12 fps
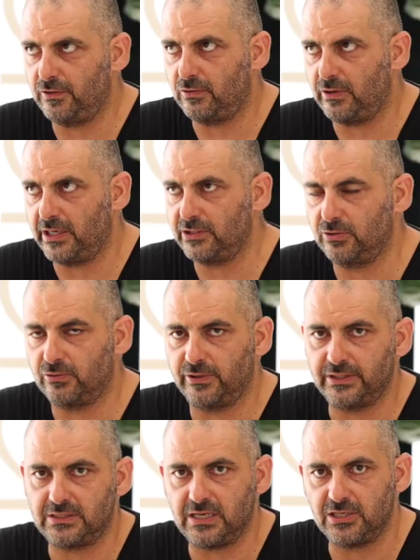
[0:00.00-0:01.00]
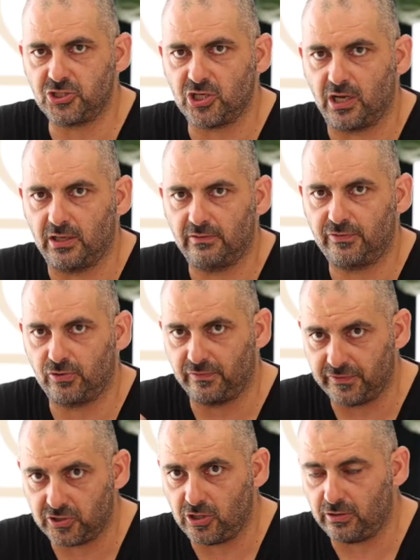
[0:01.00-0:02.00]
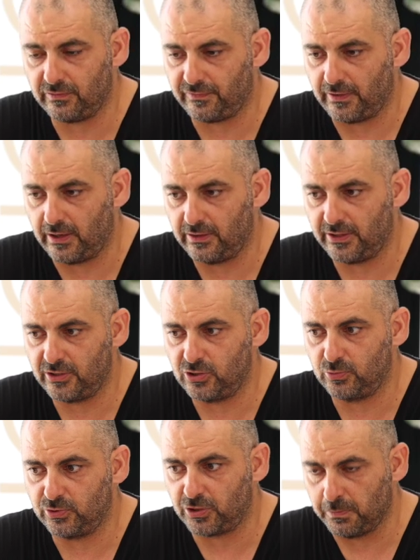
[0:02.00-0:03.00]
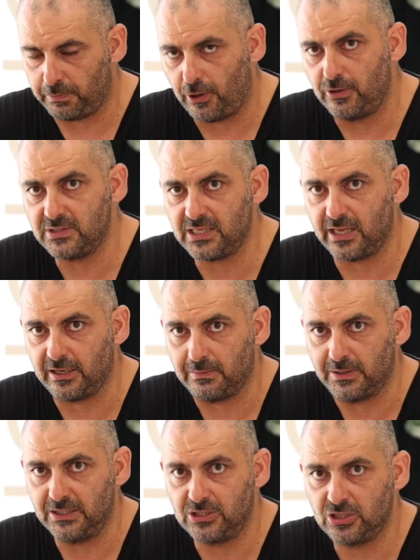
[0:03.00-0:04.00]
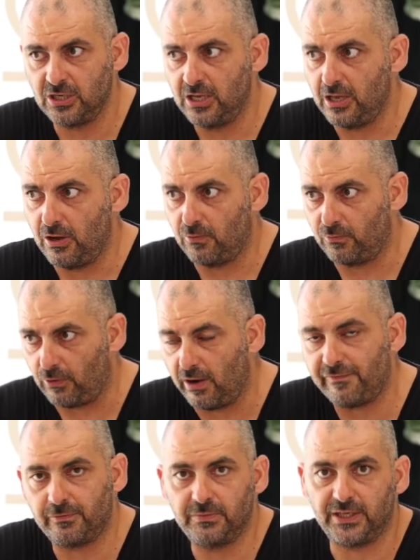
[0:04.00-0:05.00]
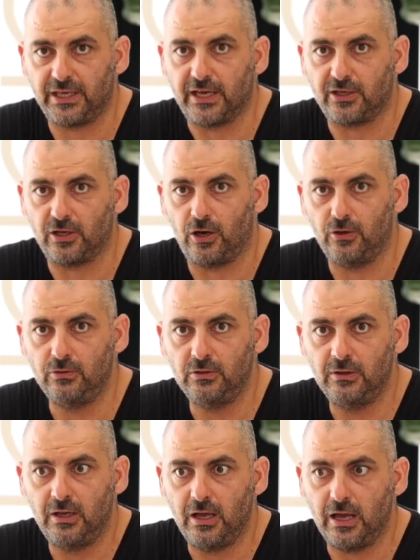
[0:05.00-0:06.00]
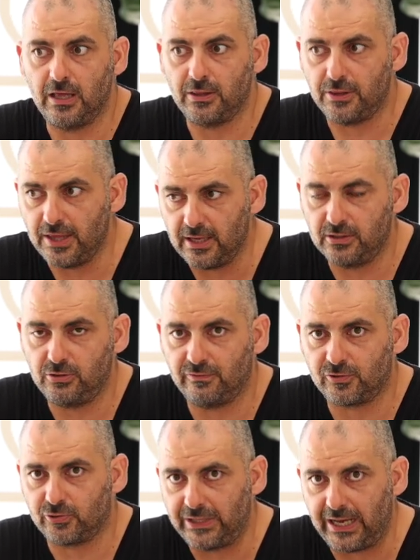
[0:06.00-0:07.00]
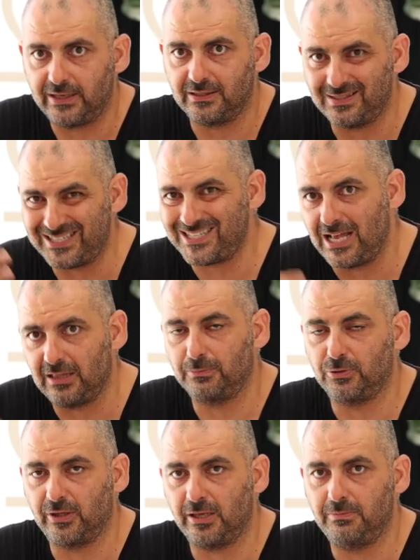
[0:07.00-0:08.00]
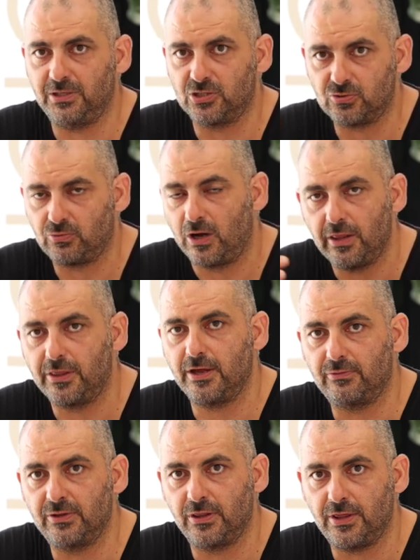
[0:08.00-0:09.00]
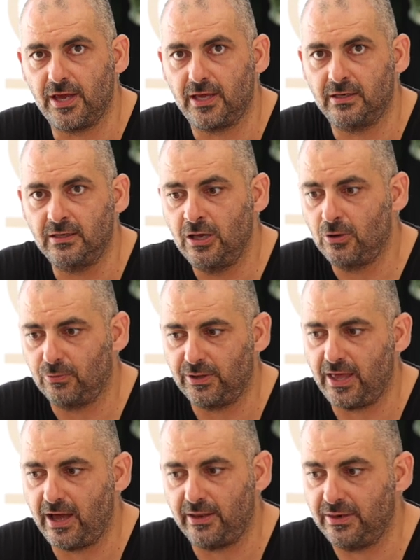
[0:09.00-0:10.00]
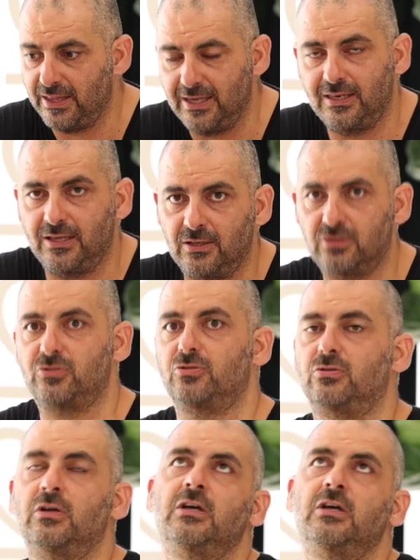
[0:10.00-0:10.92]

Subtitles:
or are you a retoucher? If you're a photographer, then you would compose that image right from the get-go, and then you've created a sellable image right there and then without needing to